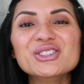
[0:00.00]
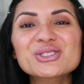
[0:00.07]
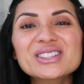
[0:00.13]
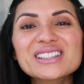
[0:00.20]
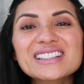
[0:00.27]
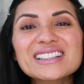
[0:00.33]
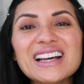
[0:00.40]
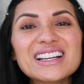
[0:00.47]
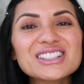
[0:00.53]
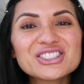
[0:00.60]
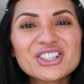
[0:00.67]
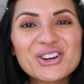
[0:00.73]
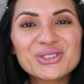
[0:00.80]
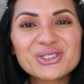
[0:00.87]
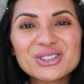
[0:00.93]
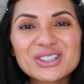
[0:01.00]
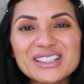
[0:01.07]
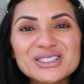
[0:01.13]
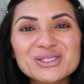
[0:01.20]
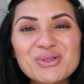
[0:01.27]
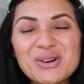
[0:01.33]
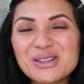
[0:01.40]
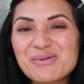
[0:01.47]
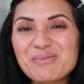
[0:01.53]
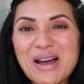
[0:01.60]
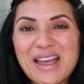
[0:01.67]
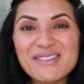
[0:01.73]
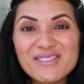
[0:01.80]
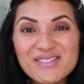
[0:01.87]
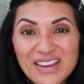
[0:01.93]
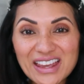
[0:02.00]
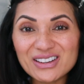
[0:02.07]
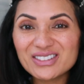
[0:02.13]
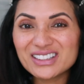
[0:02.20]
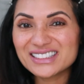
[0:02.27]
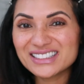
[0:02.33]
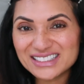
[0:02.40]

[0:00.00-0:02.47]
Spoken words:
Using a toner is one of my favorite